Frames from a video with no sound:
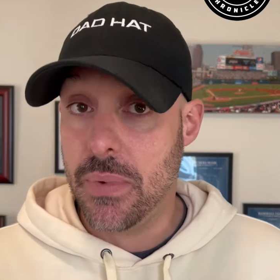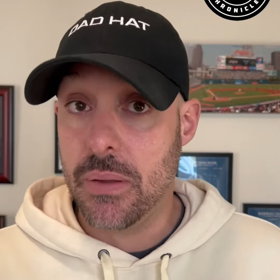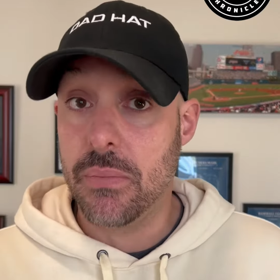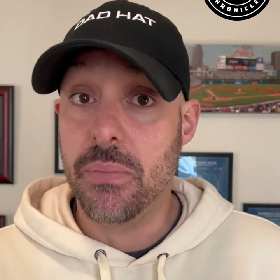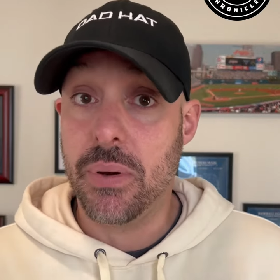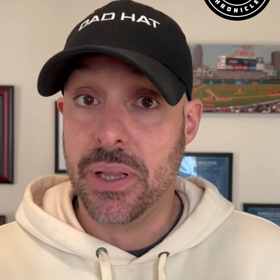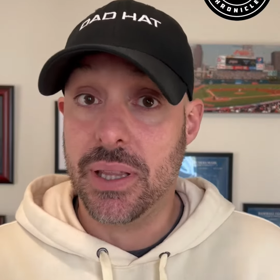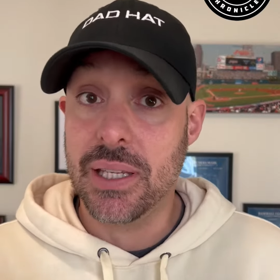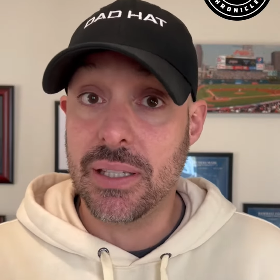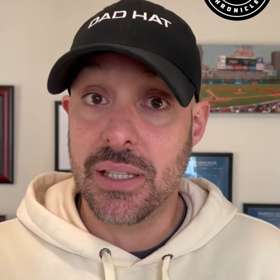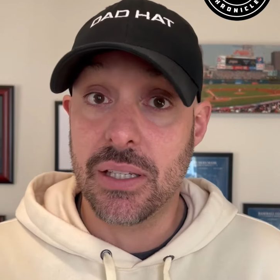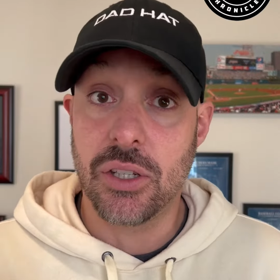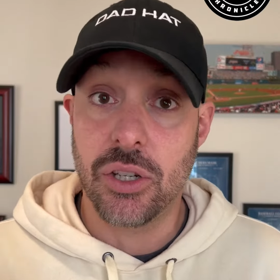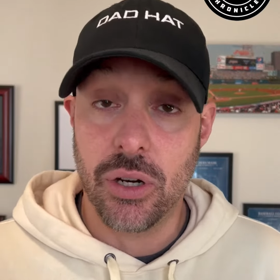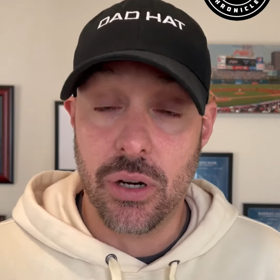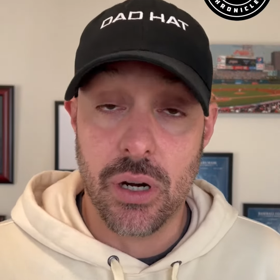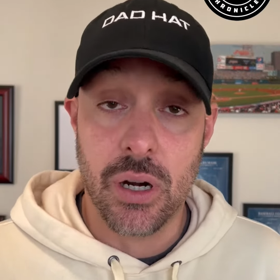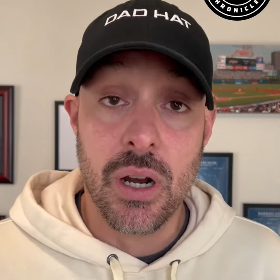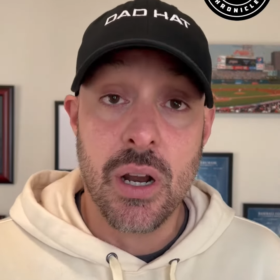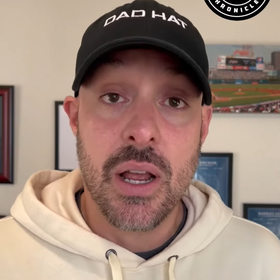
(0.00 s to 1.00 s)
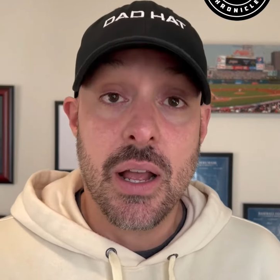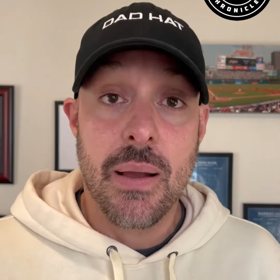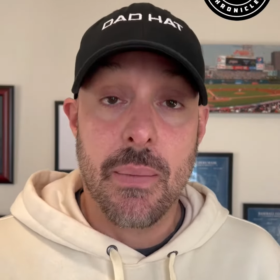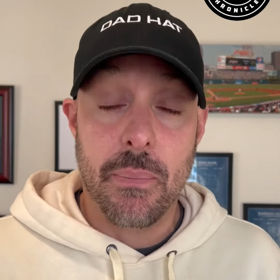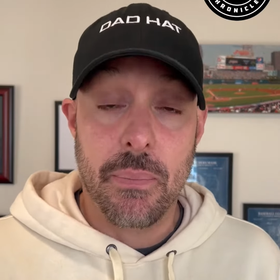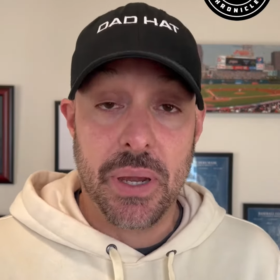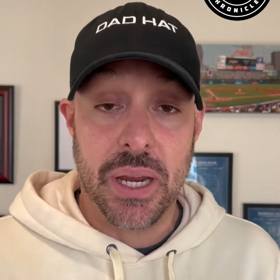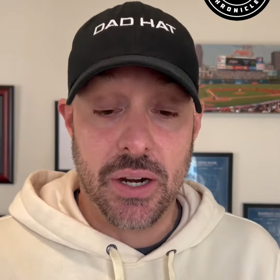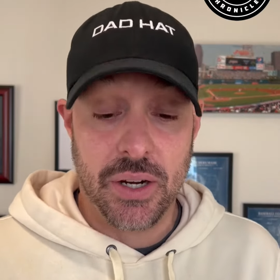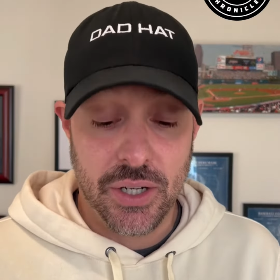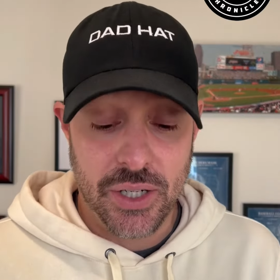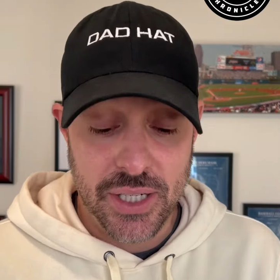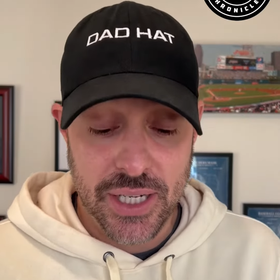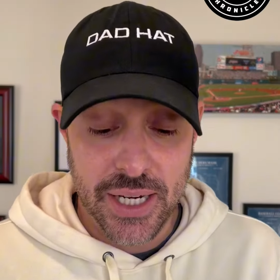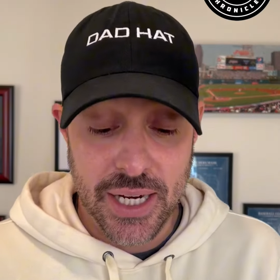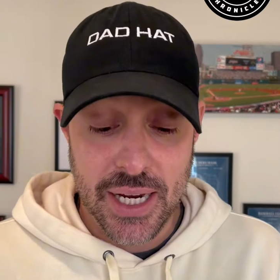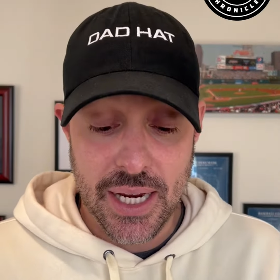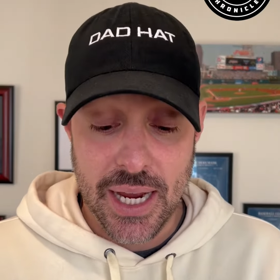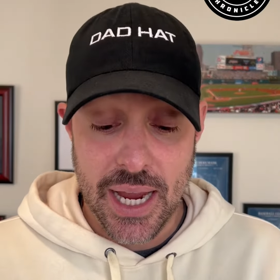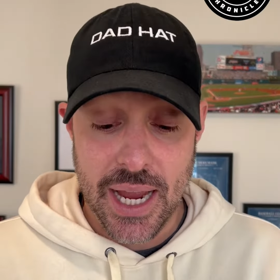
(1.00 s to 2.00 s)
but this is their Beer
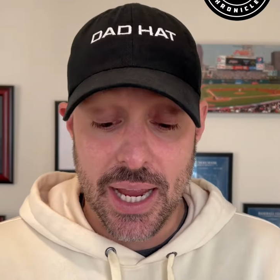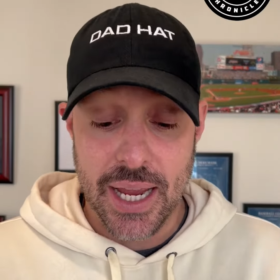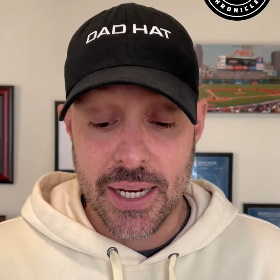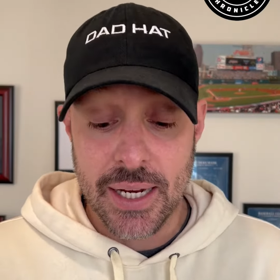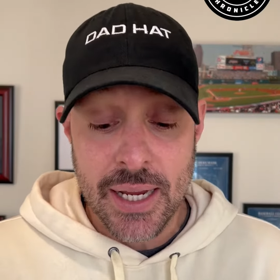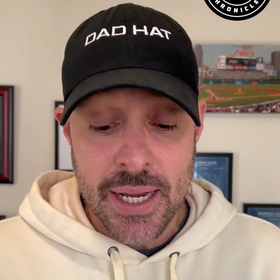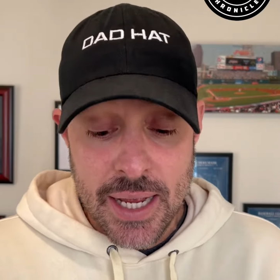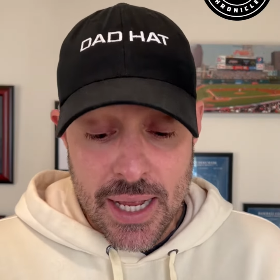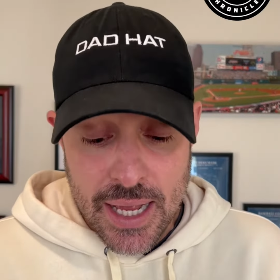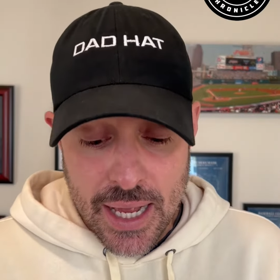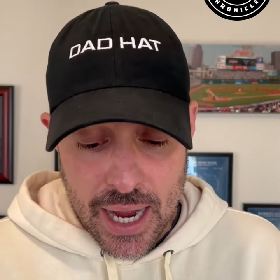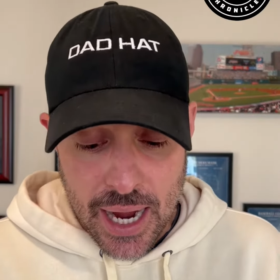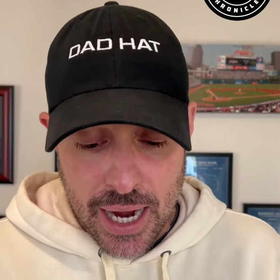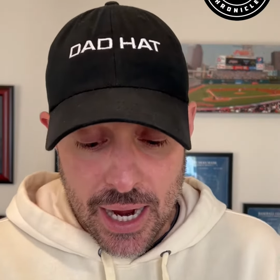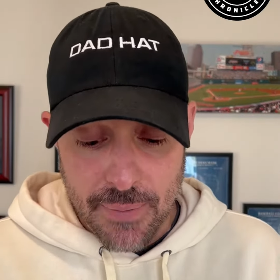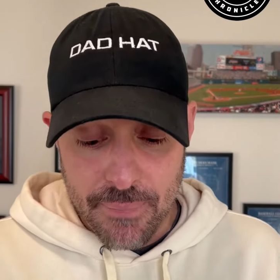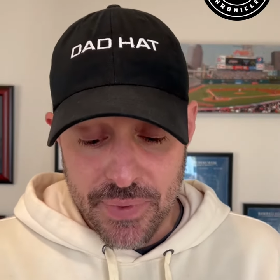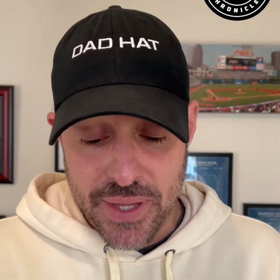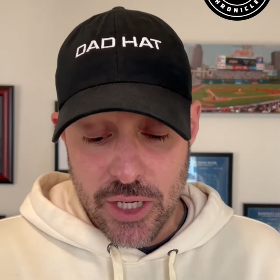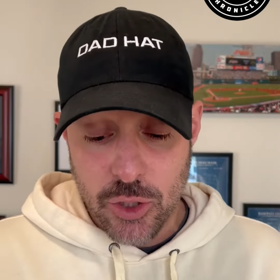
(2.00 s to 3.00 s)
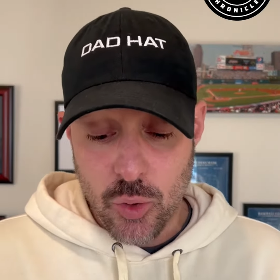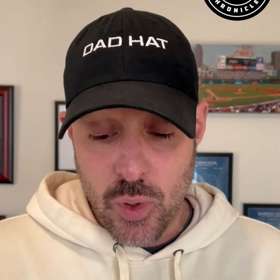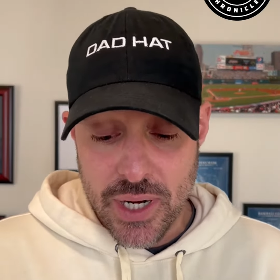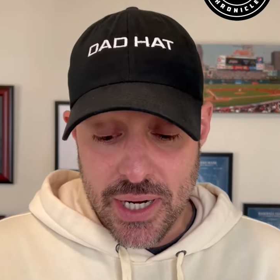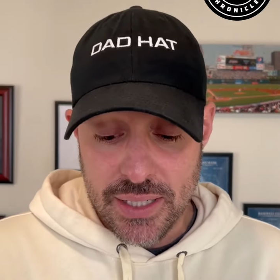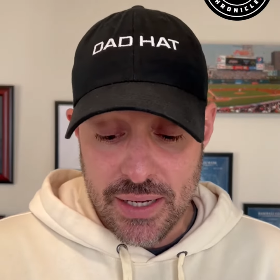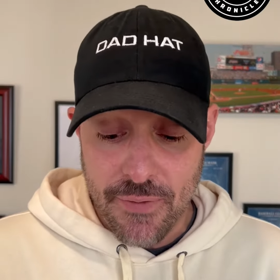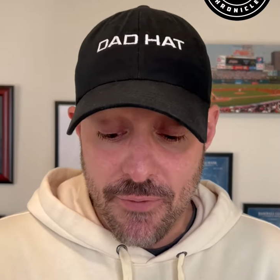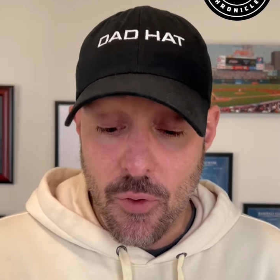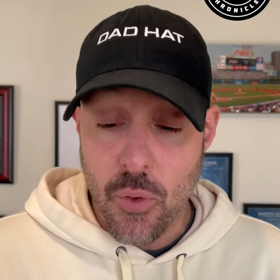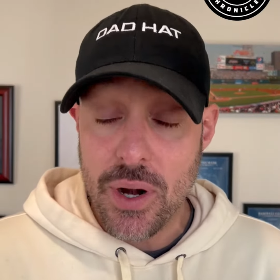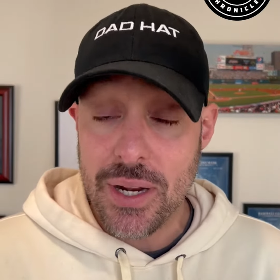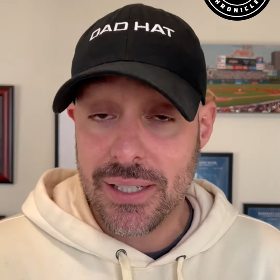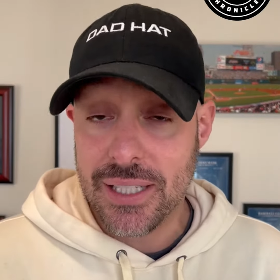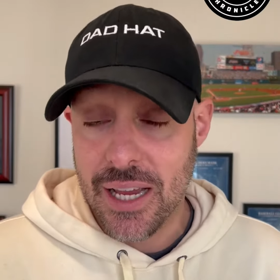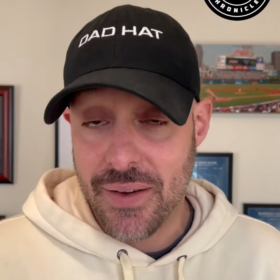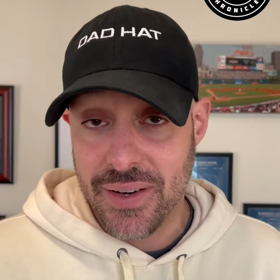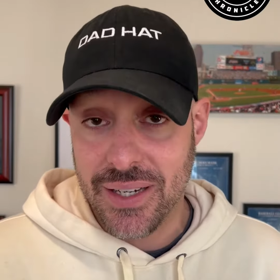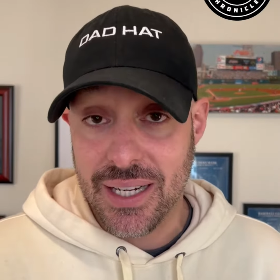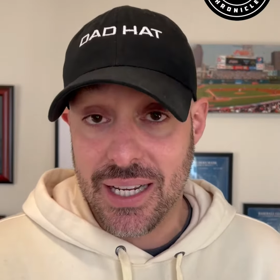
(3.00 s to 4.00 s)
City, and this one is a
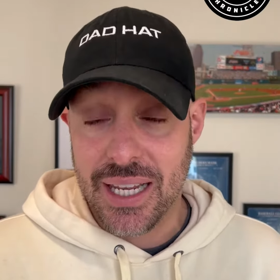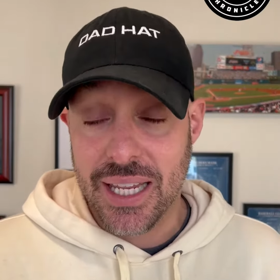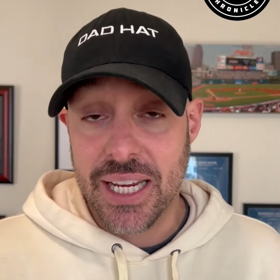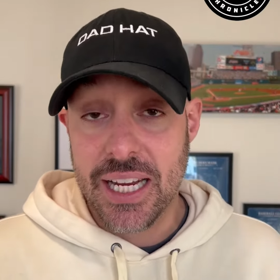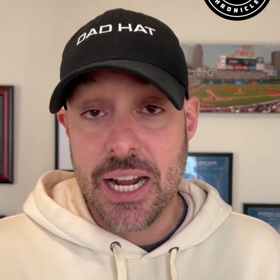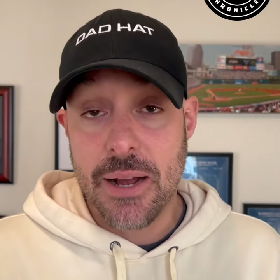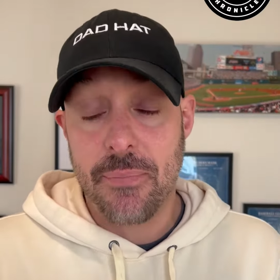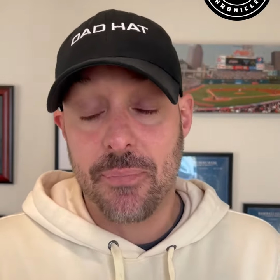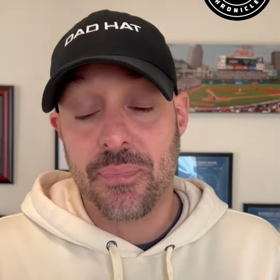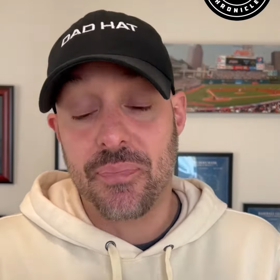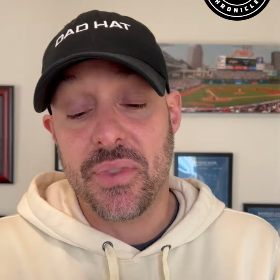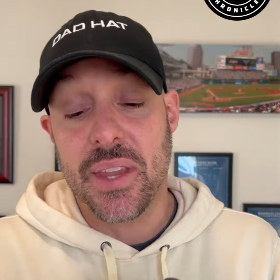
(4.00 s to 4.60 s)
47 cleanup.